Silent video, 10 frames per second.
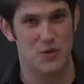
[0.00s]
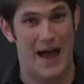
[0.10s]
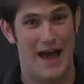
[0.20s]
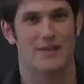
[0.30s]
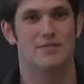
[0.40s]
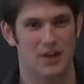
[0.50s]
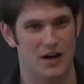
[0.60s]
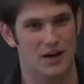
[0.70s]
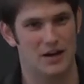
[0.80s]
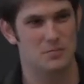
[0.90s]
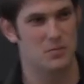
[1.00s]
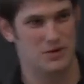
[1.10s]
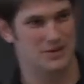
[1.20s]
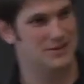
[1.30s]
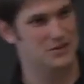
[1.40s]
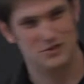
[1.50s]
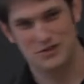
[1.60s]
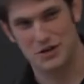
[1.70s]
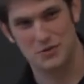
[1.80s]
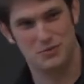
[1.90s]
you have,
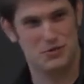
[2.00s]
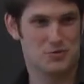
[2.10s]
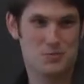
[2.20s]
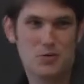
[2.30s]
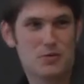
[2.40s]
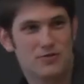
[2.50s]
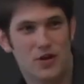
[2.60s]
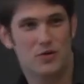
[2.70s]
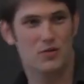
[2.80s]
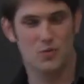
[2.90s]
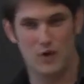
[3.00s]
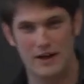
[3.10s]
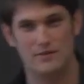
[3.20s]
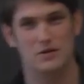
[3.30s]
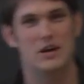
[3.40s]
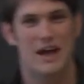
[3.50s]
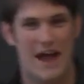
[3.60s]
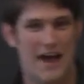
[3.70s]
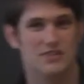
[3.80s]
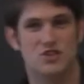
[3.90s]
you know, your mobile phone, whatever,
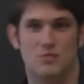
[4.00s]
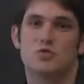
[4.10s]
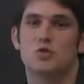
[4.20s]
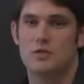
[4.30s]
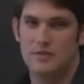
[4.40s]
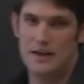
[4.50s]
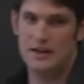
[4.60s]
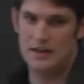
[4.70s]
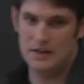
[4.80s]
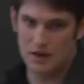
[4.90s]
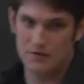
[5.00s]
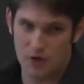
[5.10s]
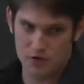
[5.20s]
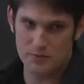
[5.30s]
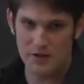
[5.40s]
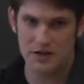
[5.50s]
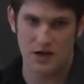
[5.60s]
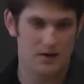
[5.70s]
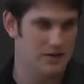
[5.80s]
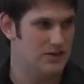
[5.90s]
has some sort of a
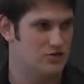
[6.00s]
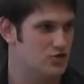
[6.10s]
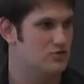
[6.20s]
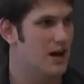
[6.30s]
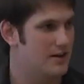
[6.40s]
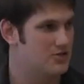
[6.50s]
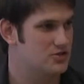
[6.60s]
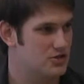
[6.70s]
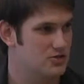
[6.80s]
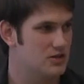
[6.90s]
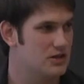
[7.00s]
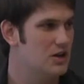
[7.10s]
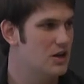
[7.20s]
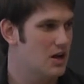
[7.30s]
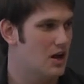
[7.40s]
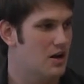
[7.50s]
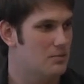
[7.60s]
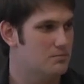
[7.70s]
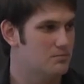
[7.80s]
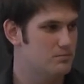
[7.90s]
vulnerability on it. It's just not necessarily
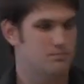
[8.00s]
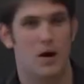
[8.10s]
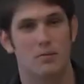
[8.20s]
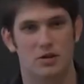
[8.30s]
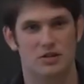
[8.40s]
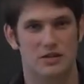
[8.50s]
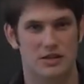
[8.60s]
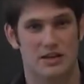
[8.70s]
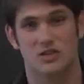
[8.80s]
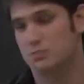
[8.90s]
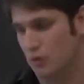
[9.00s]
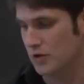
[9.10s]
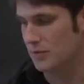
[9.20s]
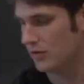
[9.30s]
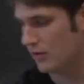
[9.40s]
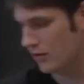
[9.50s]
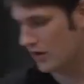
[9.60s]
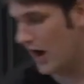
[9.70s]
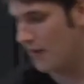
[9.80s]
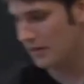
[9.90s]
publicly exploitable
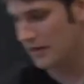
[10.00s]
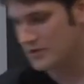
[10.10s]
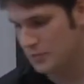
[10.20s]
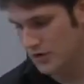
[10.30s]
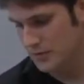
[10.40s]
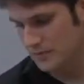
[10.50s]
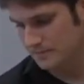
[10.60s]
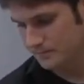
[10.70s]
or commonly exploitable.